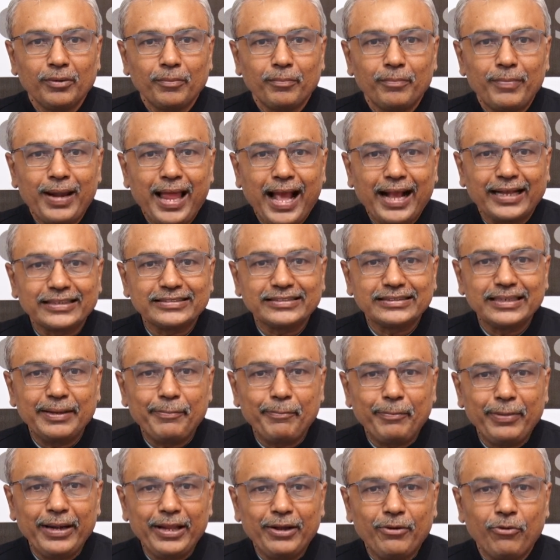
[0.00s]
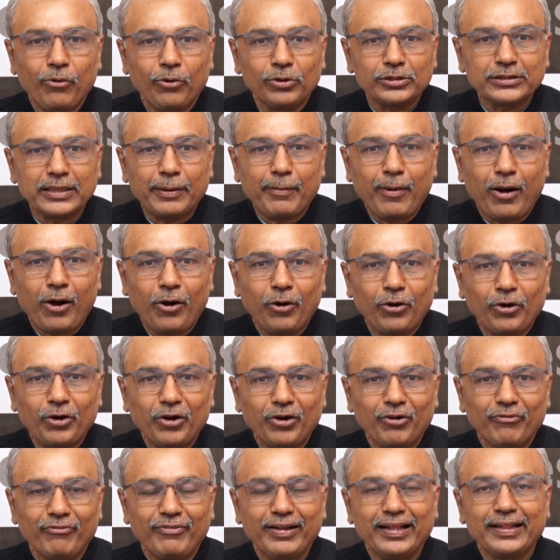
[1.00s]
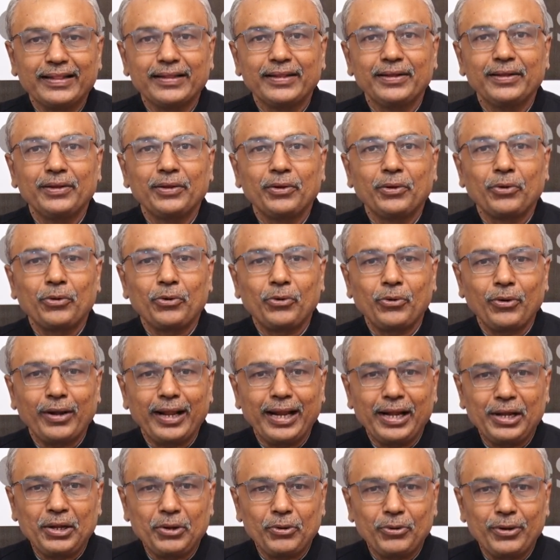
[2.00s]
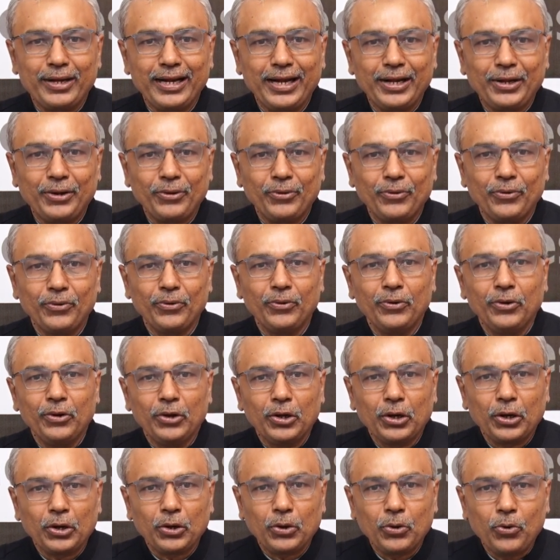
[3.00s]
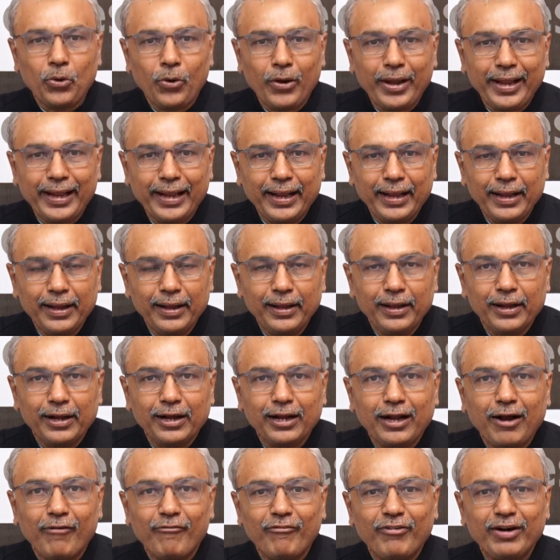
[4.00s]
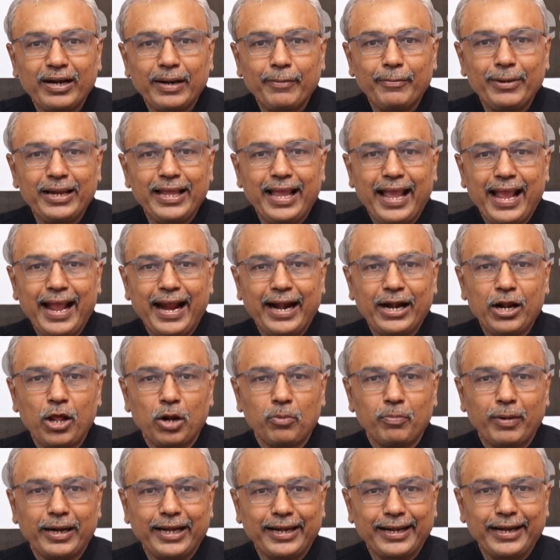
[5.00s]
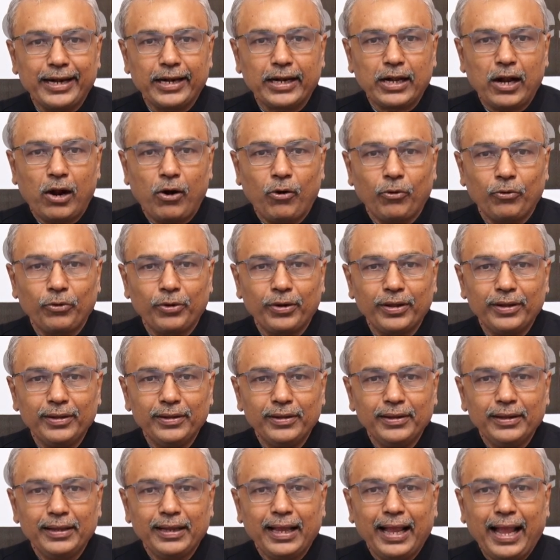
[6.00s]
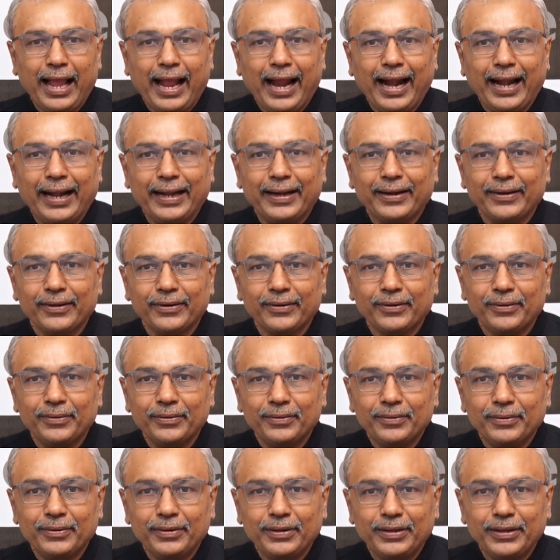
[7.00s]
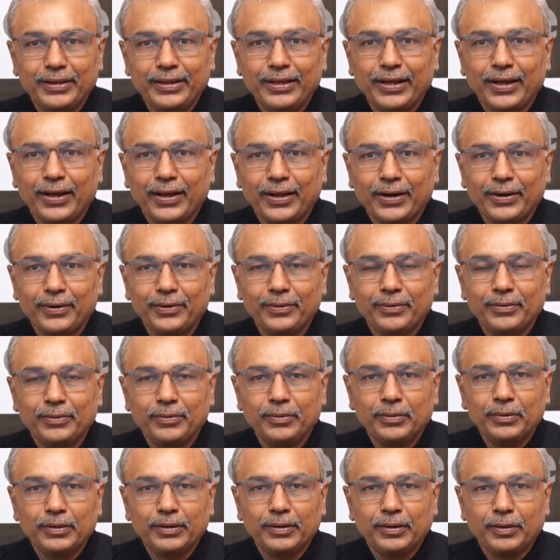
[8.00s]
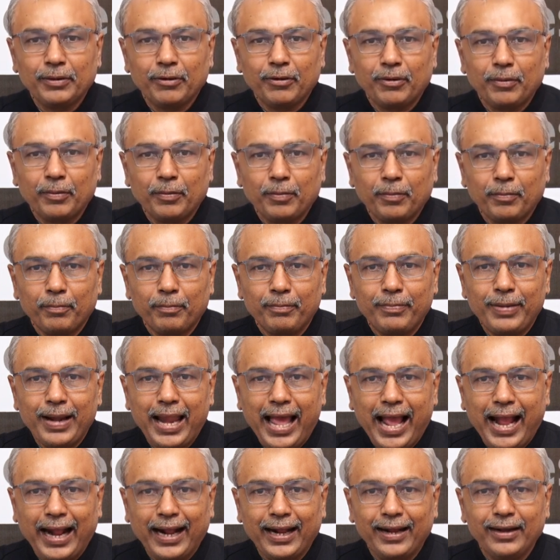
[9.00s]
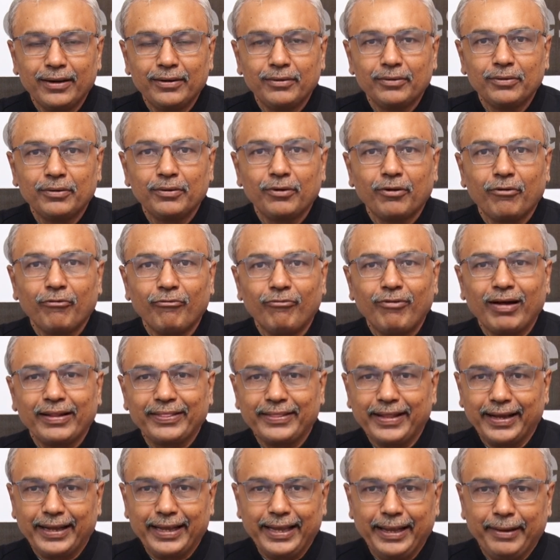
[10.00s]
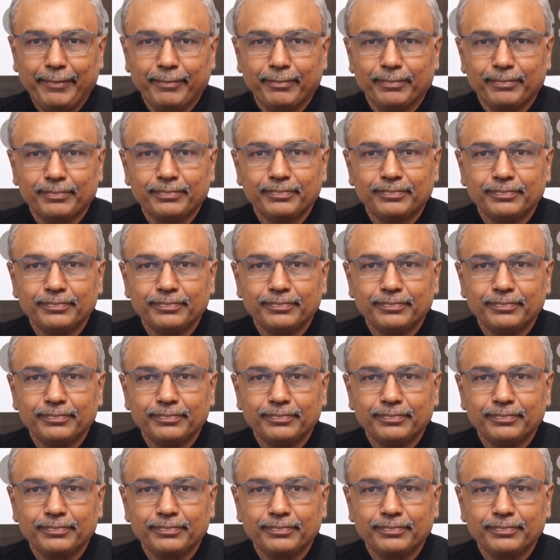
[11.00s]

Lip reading: black simply goes about with rook into d2, going comfortably ahead on material count, and here black won the game.